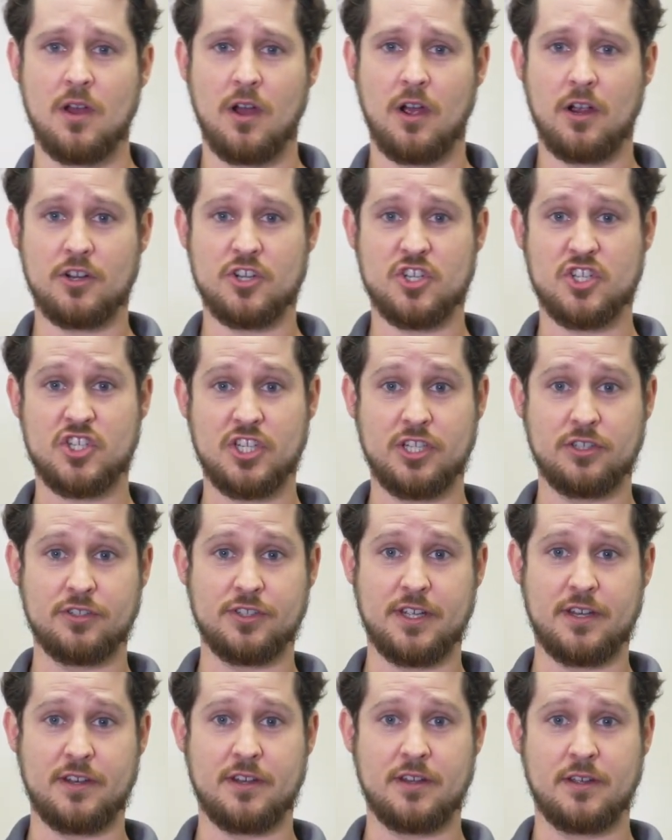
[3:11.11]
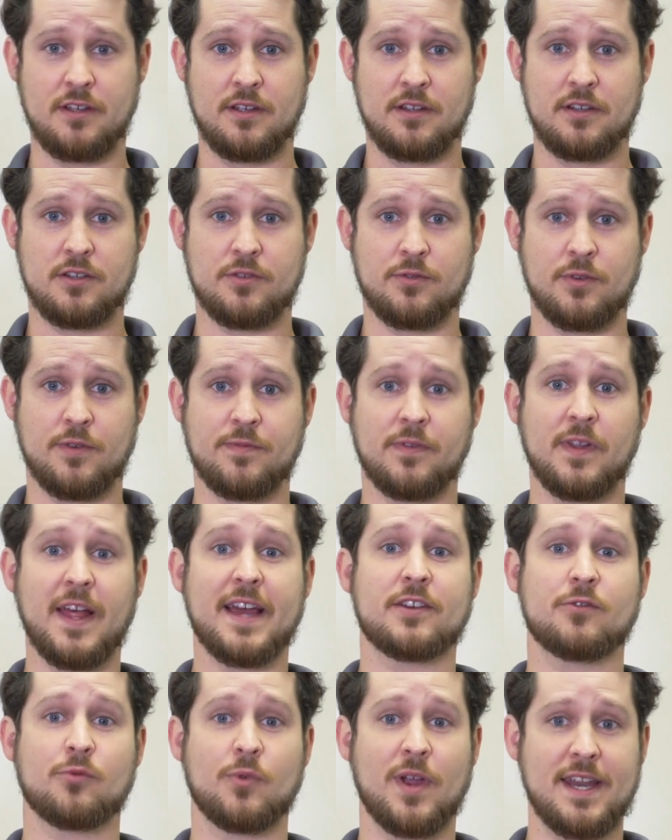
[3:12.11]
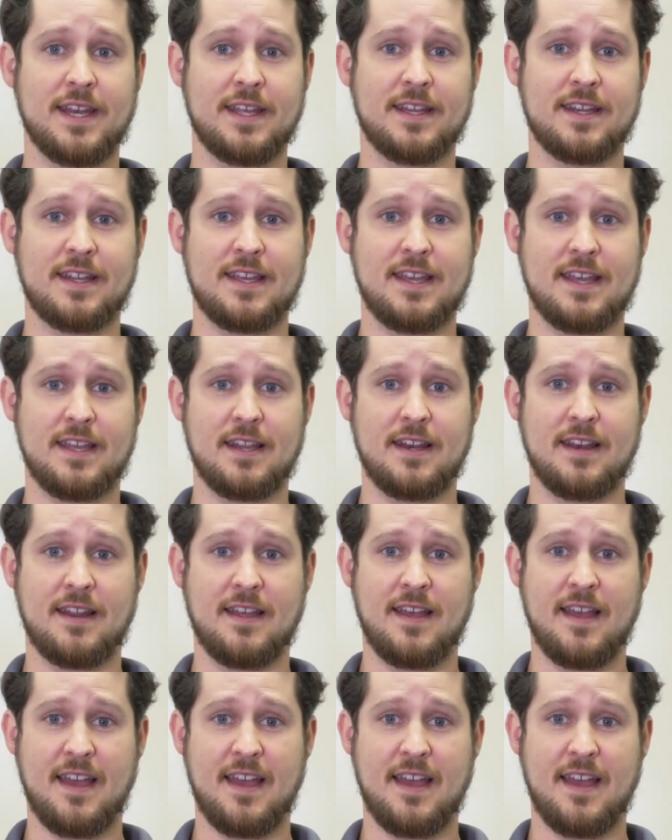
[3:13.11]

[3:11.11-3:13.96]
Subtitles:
are shielded to reflect radiant heat